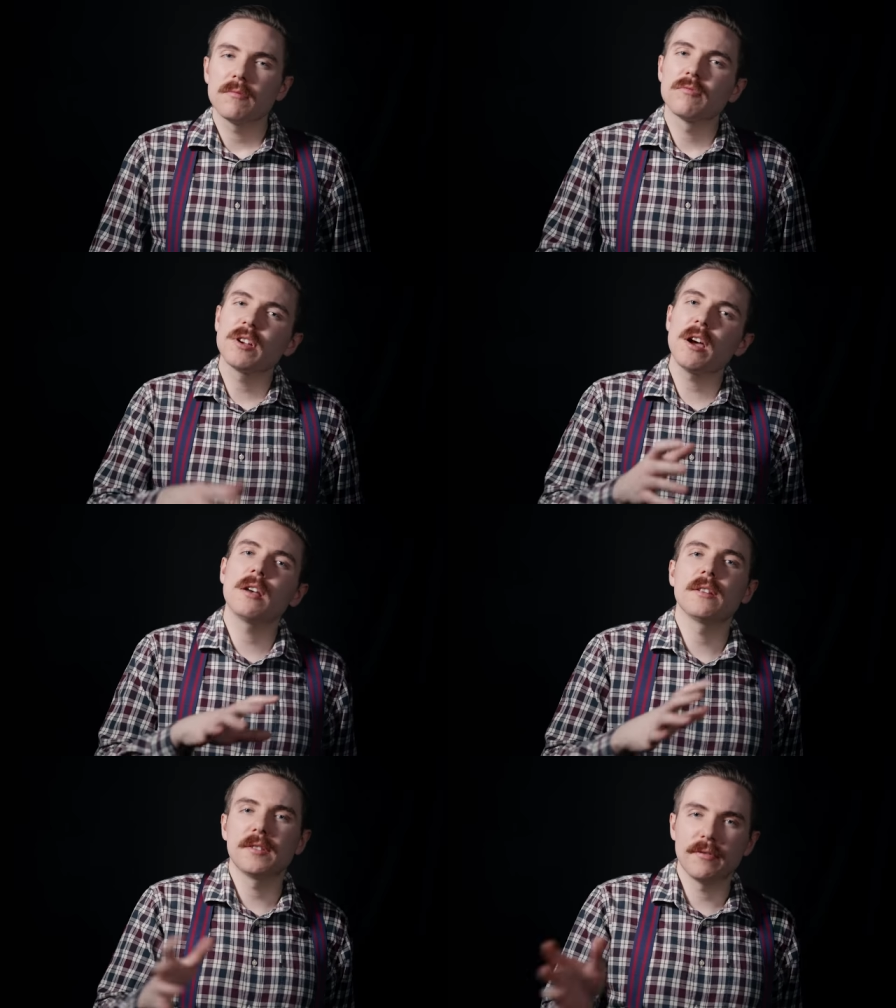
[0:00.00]

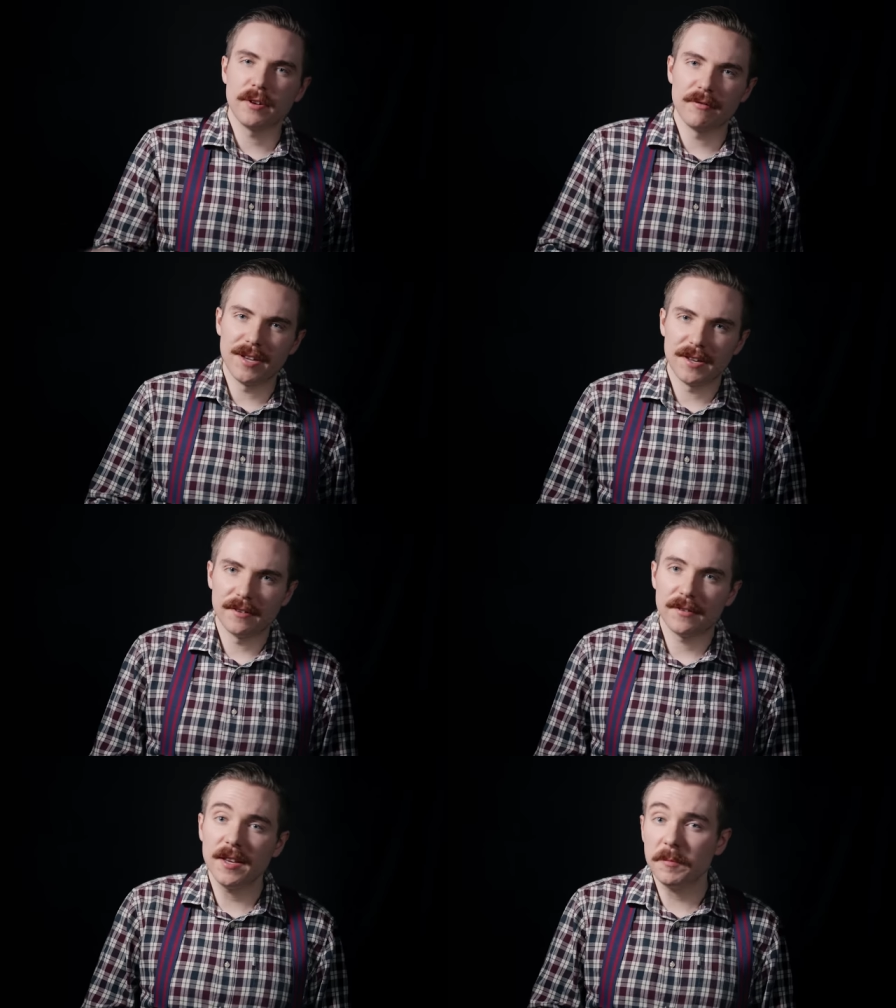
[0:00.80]
Regardless of
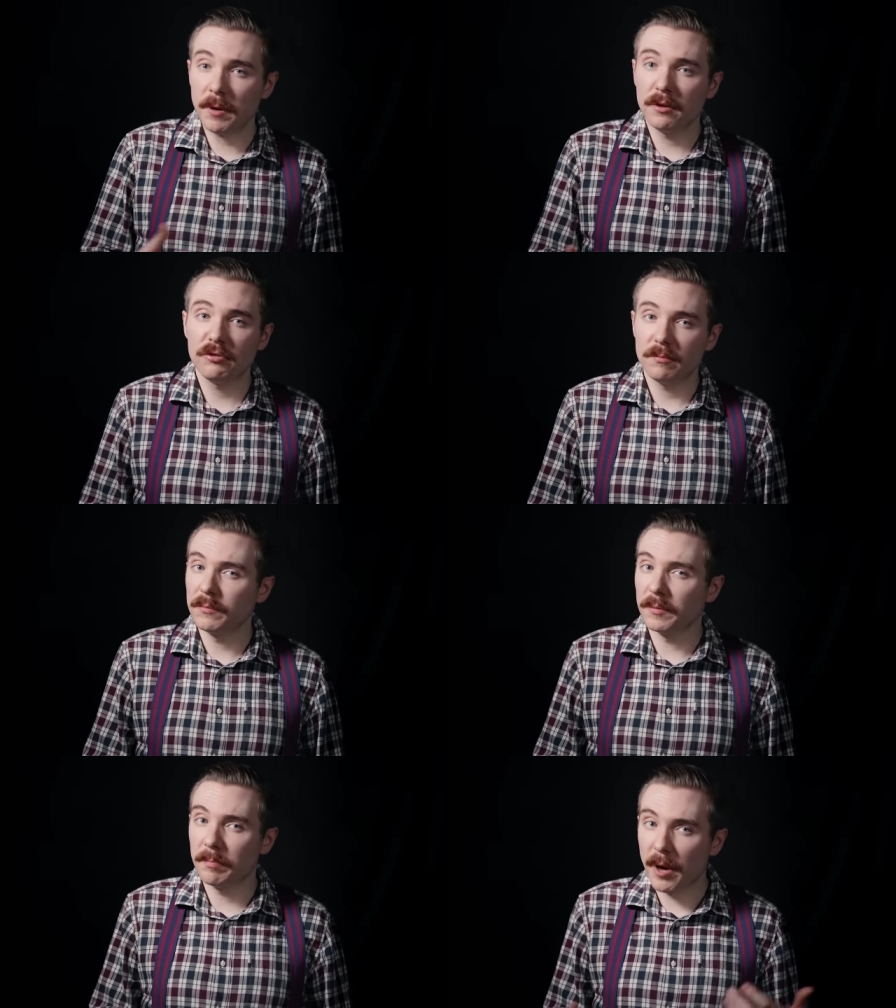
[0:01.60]
ingredients, this potion
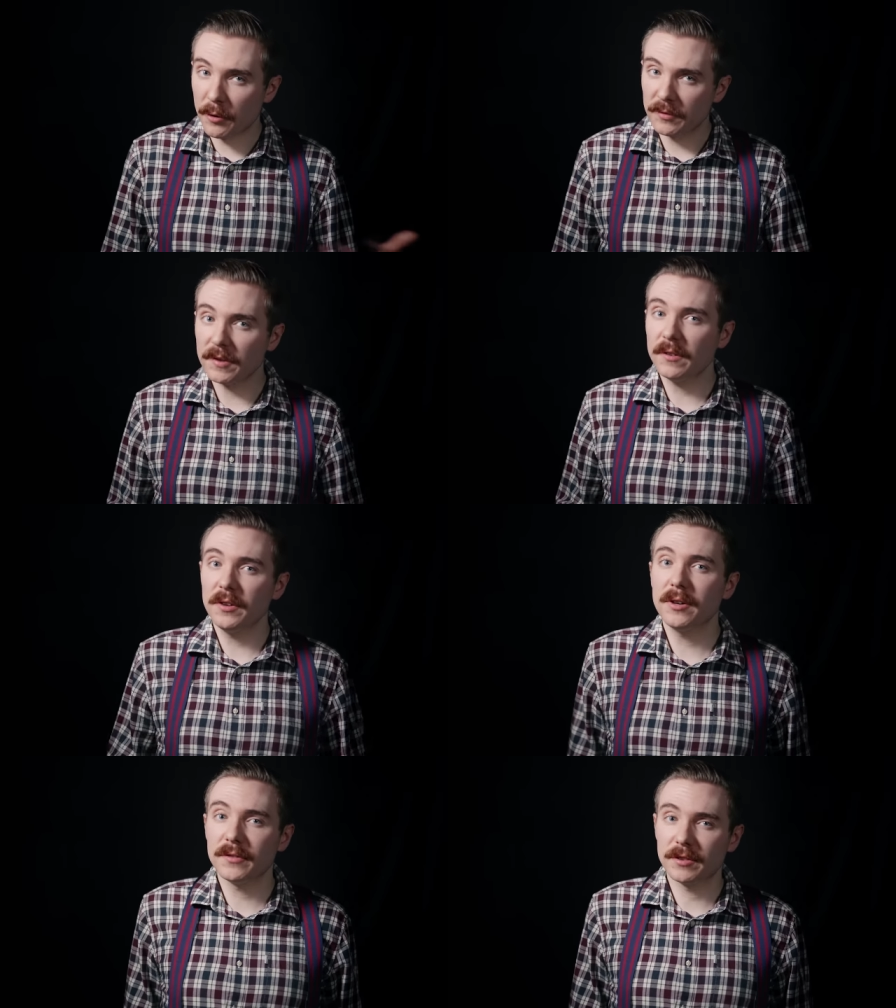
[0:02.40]
was potent
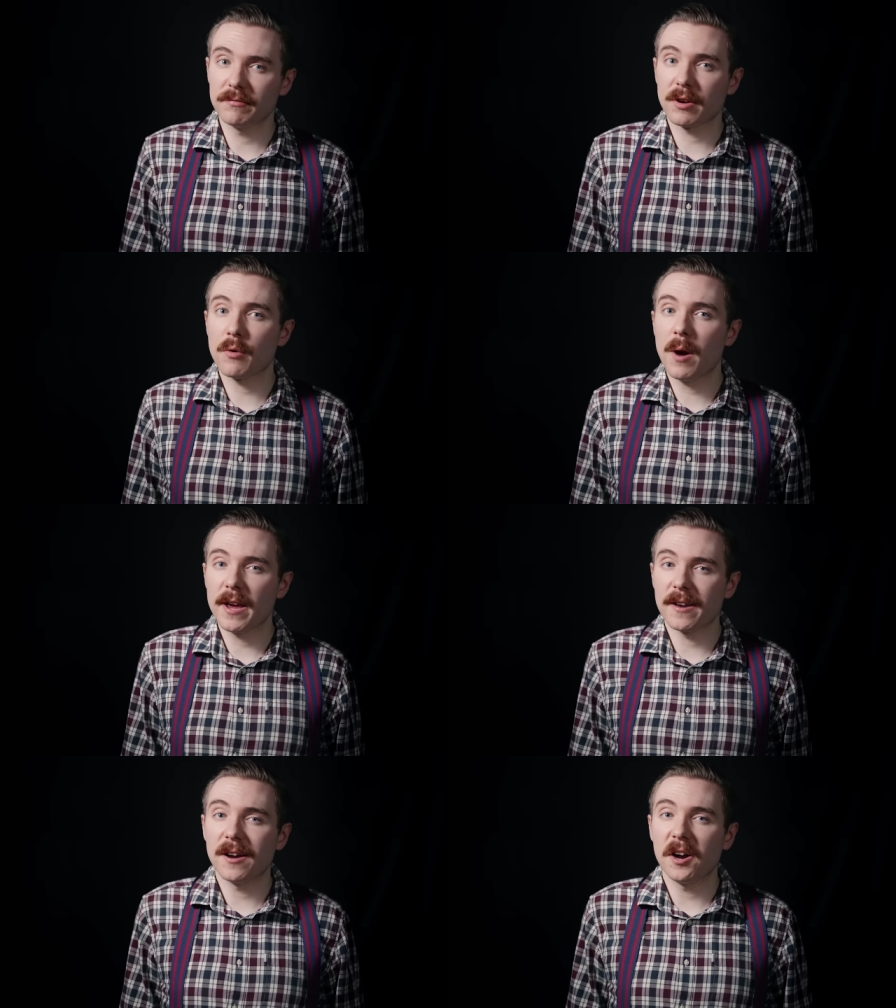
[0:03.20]
enough to
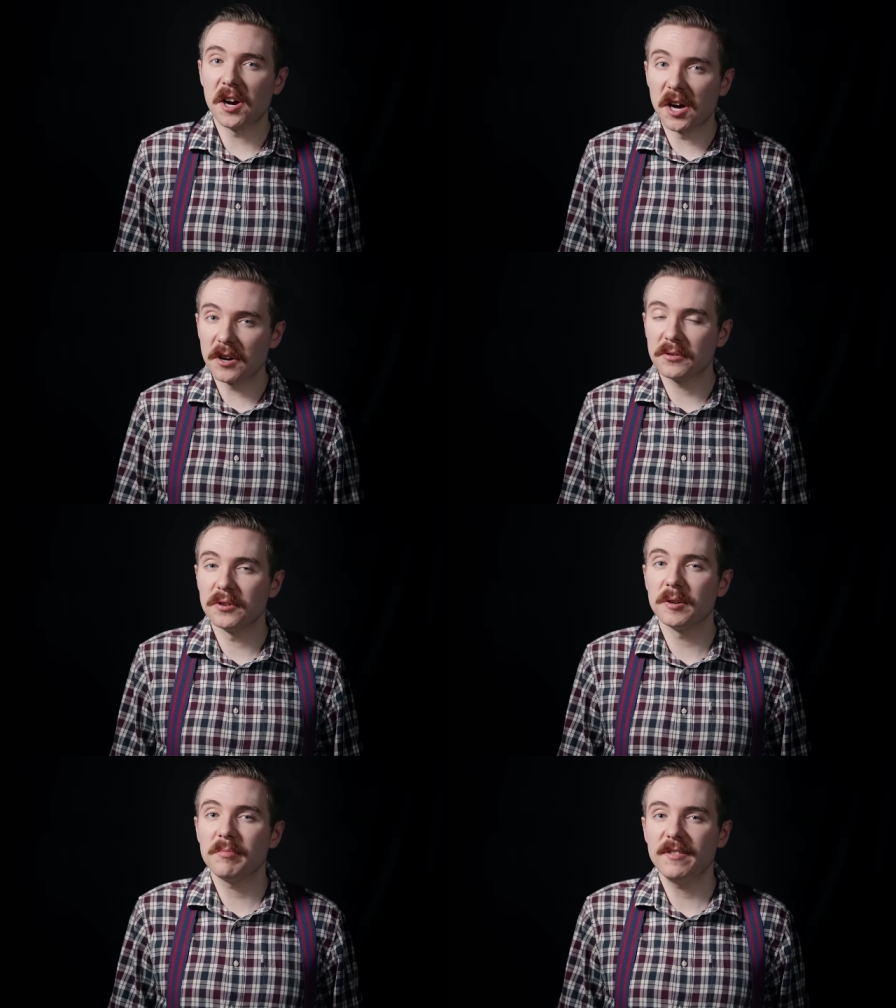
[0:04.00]
require
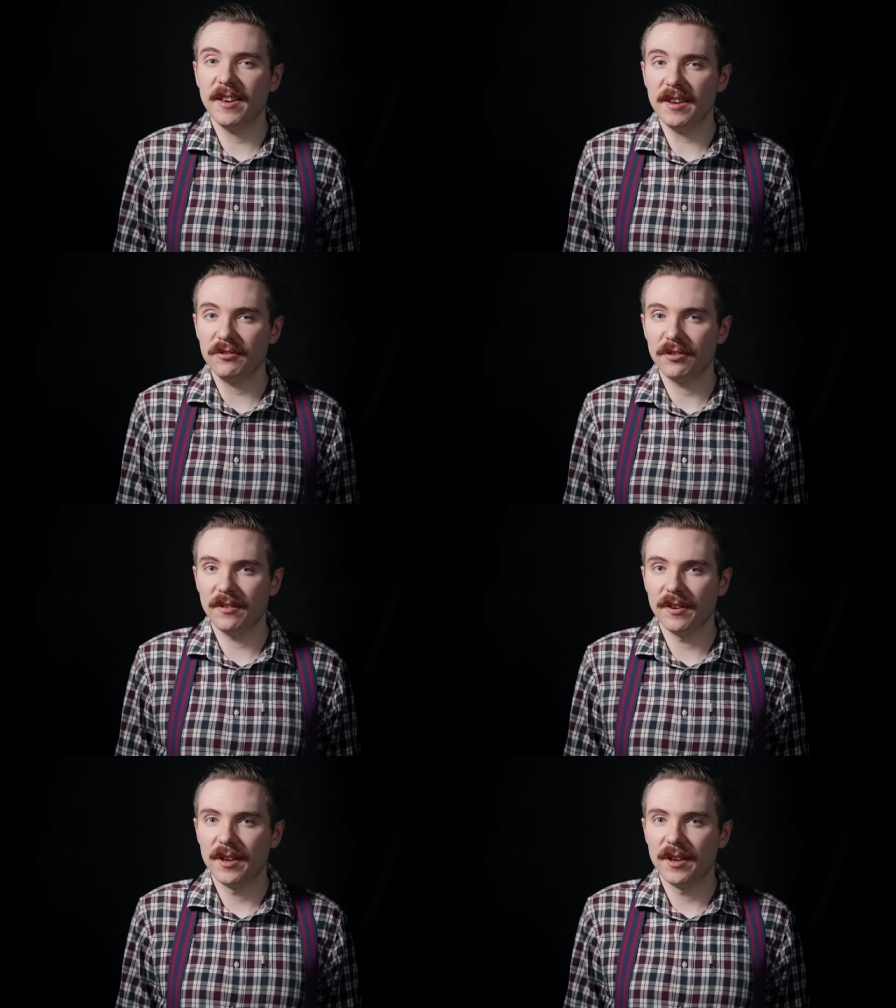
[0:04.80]
hardcore protection.